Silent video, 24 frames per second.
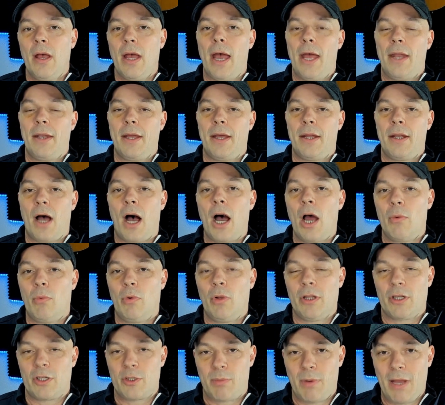and then I
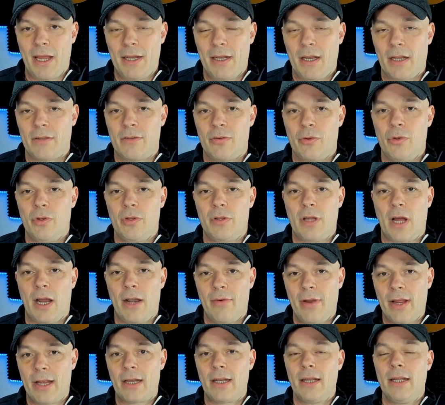will explain that to you
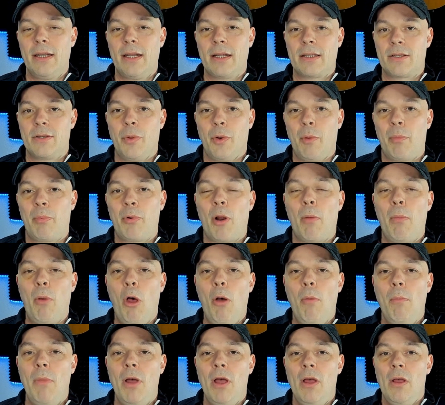directly. That's not a
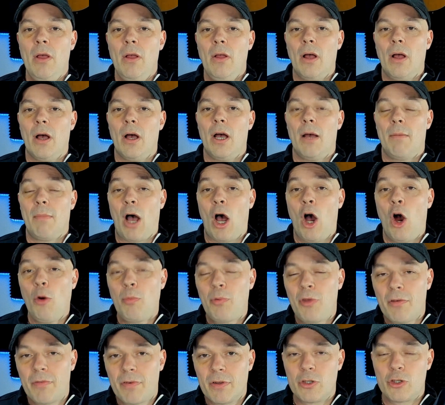problem. I
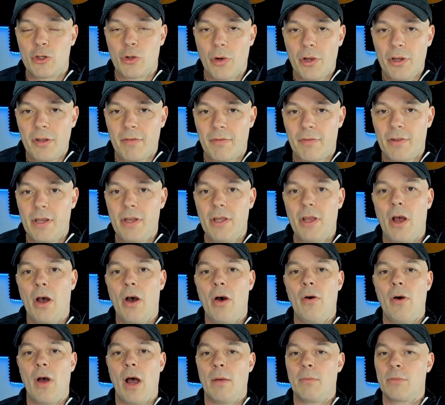hope you've enjoyed the
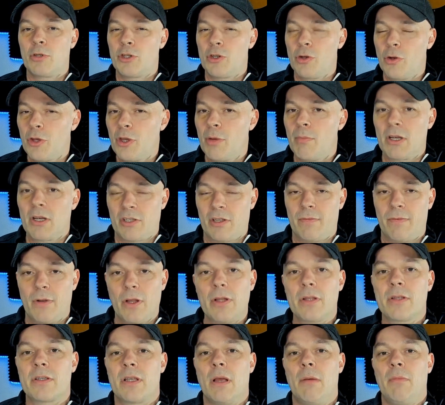video. I'm sure you must have
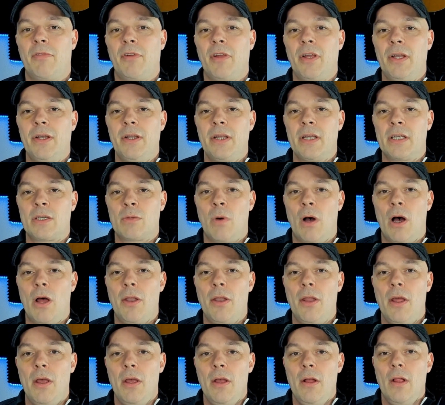learned something in this
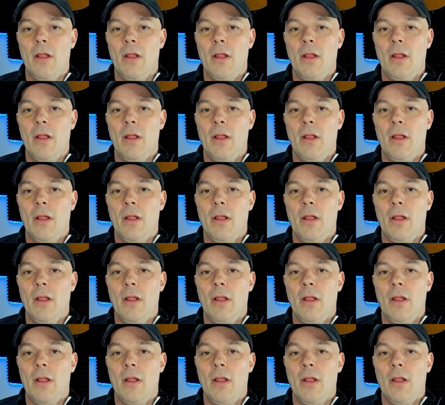one.